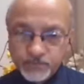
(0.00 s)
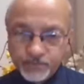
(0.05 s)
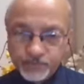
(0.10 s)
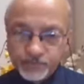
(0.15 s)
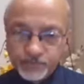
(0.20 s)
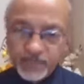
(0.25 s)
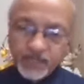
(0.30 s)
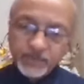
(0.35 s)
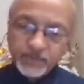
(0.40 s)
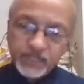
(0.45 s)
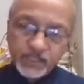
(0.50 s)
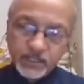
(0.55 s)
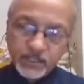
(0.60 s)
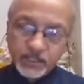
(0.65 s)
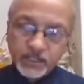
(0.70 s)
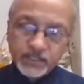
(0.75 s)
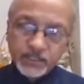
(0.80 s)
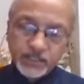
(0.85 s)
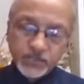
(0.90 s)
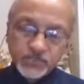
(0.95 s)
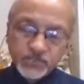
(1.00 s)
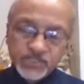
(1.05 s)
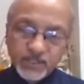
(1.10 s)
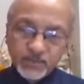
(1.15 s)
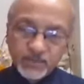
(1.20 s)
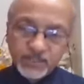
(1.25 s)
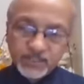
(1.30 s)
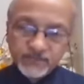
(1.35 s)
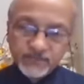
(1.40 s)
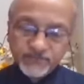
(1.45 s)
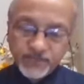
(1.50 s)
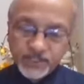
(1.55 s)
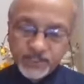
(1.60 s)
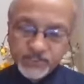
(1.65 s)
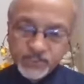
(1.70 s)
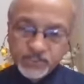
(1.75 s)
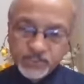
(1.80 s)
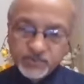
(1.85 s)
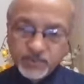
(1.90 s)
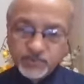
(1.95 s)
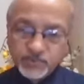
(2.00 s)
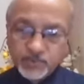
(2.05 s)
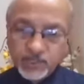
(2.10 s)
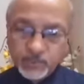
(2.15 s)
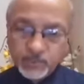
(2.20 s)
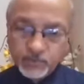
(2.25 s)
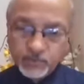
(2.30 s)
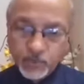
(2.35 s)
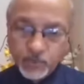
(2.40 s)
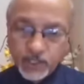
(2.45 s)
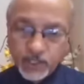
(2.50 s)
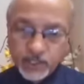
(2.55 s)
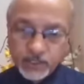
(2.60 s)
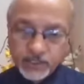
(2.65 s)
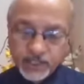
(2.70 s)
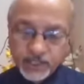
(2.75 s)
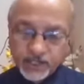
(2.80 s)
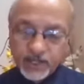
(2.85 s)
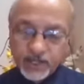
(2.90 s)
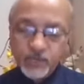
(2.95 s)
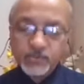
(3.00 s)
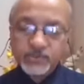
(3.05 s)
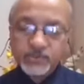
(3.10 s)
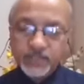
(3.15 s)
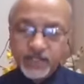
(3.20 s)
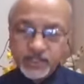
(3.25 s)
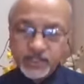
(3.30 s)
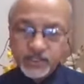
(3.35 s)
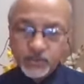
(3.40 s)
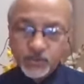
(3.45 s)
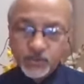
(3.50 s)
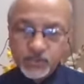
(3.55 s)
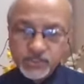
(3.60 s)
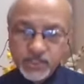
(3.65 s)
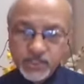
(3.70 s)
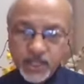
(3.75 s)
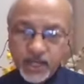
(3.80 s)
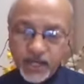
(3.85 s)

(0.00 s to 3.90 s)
maybe related to some other functions people have worked, take out that dose,